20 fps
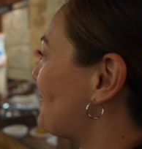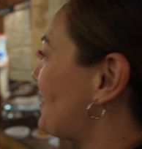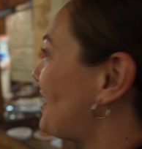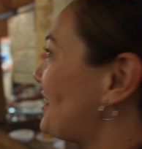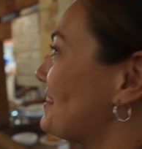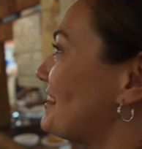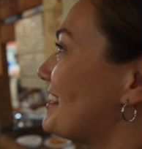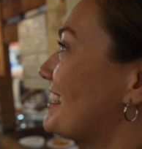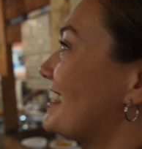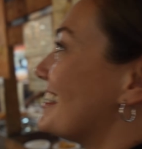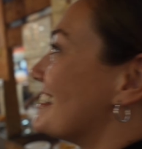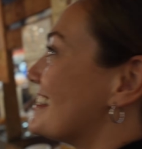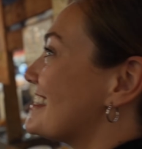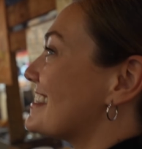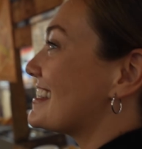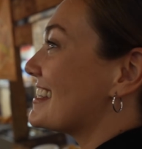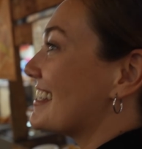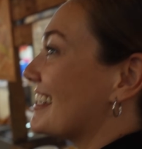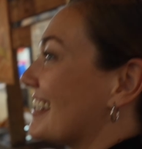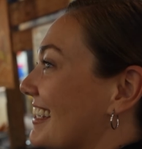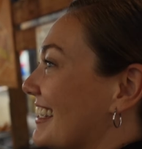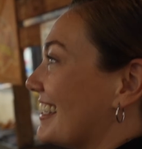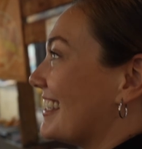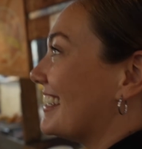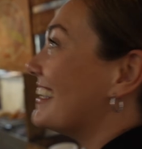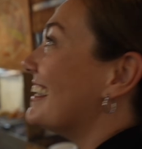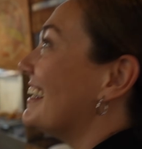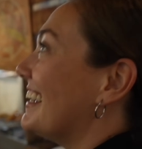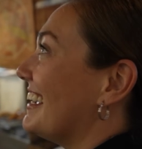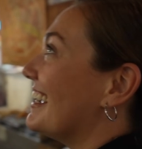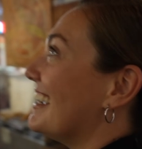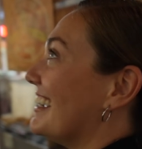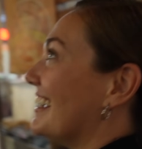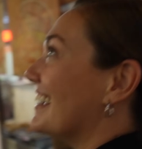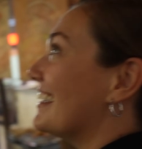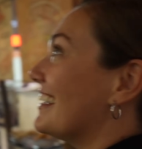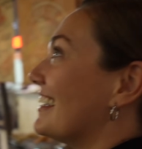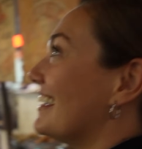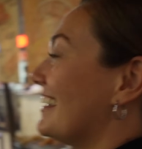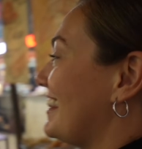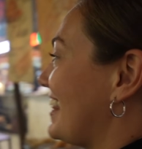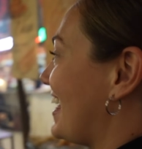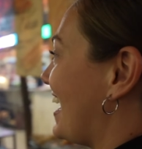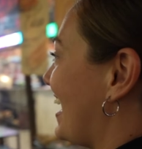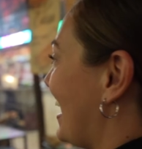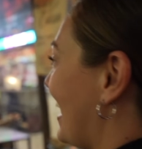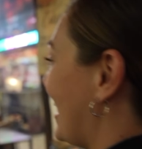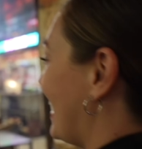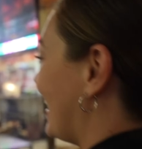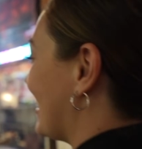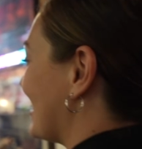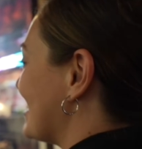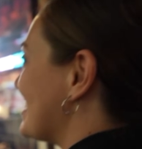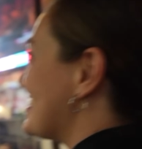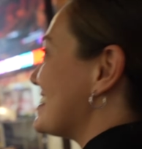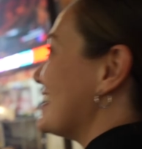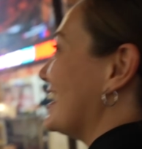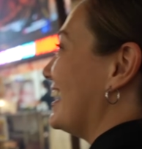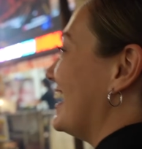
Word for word: found this. You've been killing it with the picks today. Thanks.